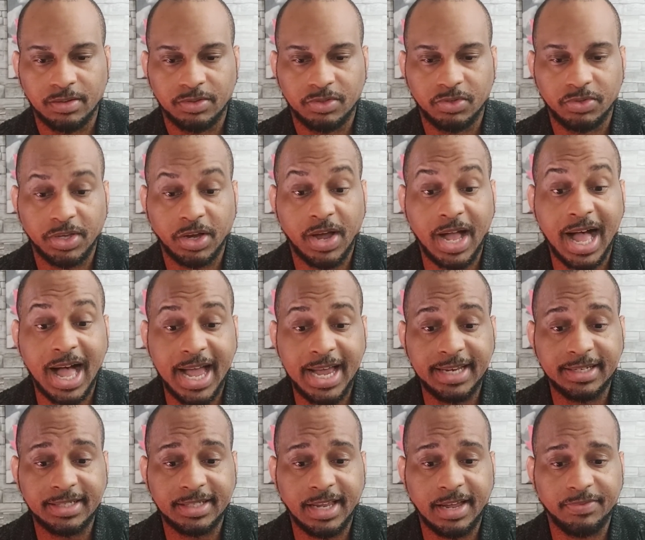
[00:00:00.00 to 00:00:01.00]
to their
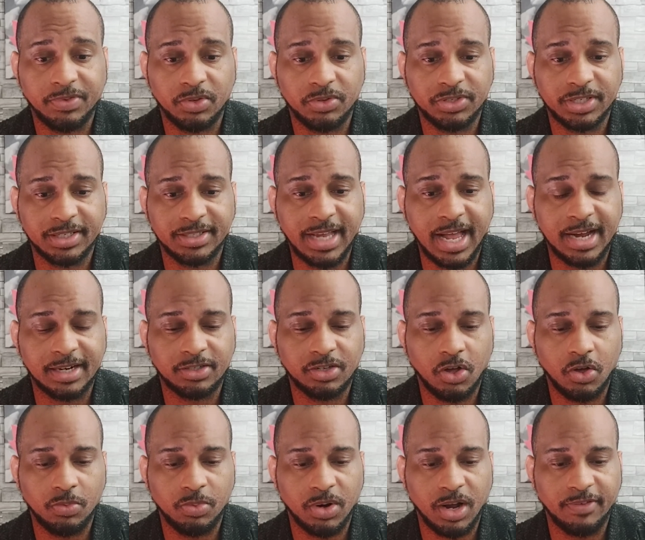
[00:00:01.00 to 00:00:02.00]
highest level since
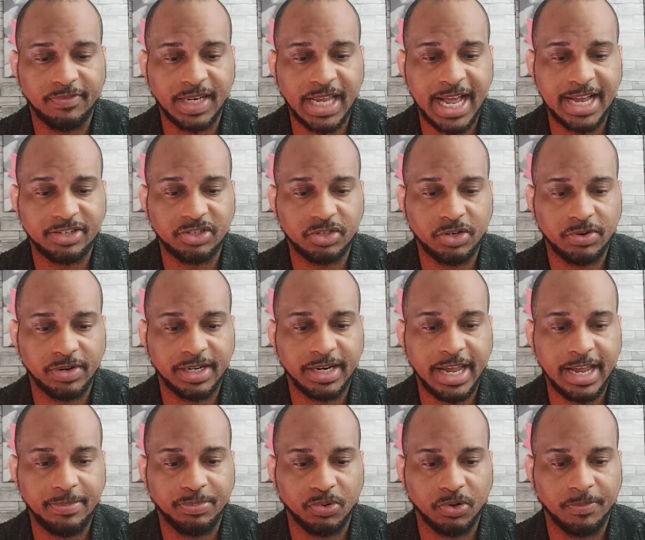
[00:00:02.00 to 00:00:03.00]
October of last year in
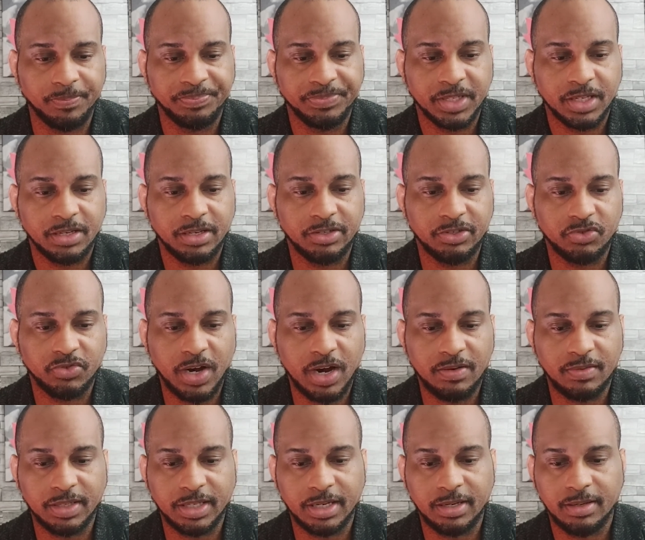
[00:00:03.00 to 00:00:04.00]
April.
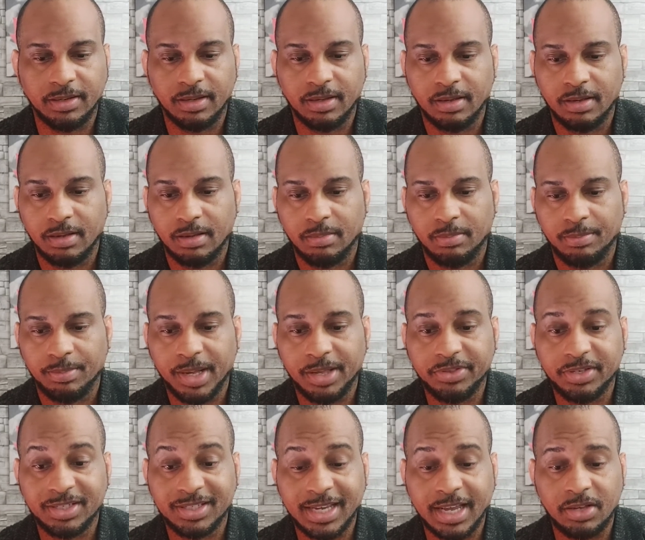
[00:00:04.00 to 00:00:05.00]
Contrarily,
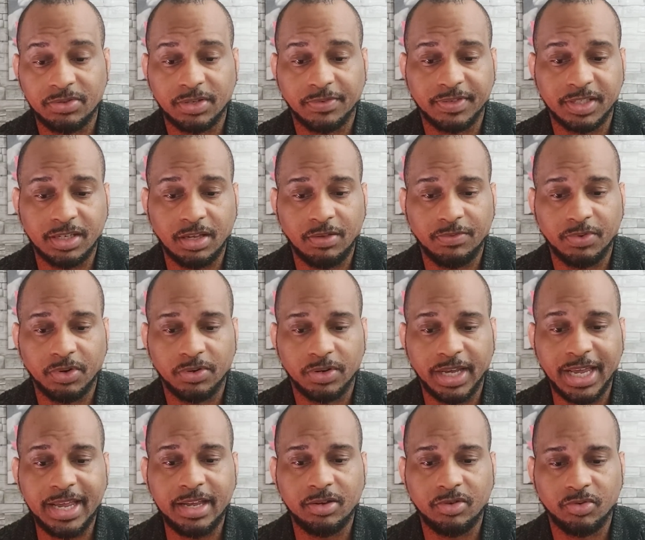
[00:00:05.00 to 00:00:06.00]
month sales of silver
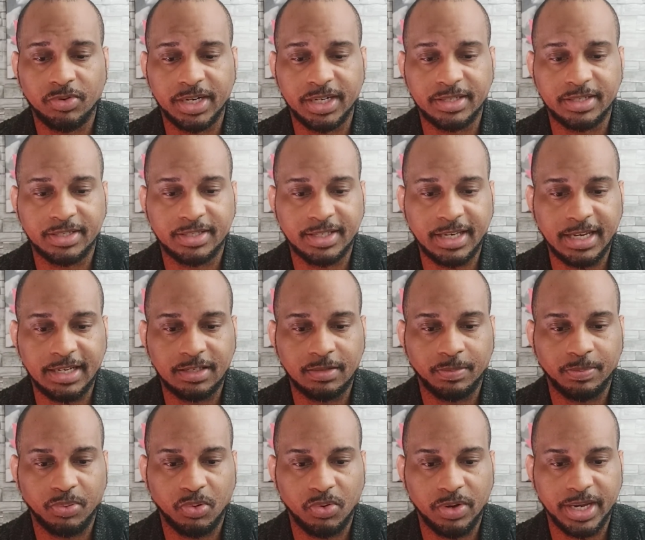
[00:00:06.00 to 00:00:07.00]
increased
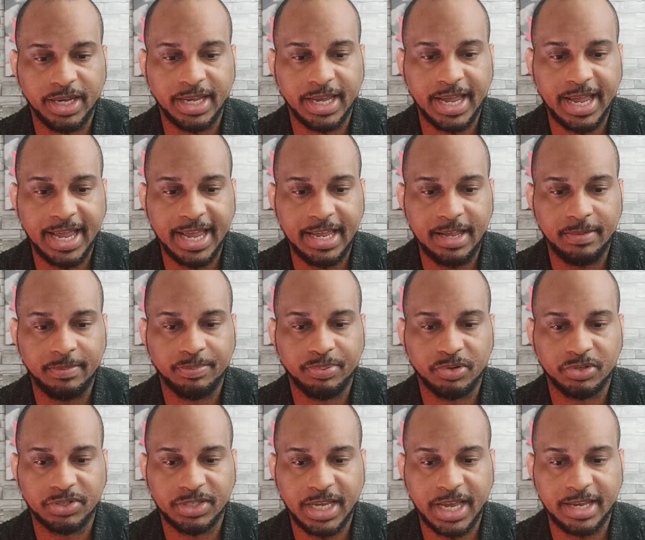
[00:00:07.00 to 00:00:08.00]

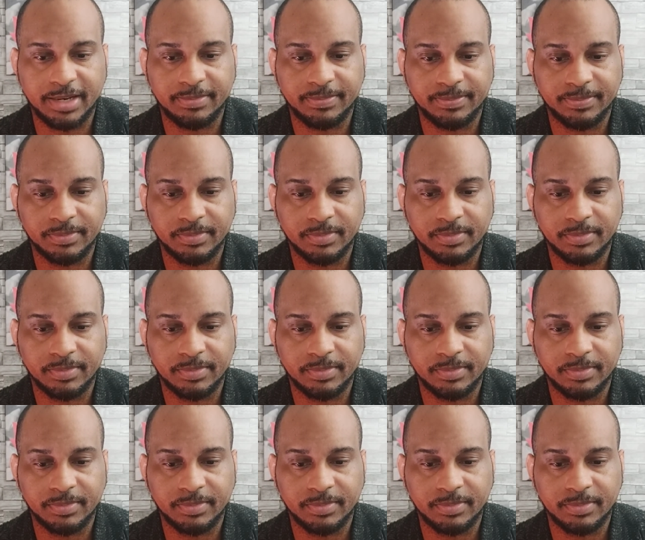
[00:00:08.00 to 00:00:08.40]
6.8%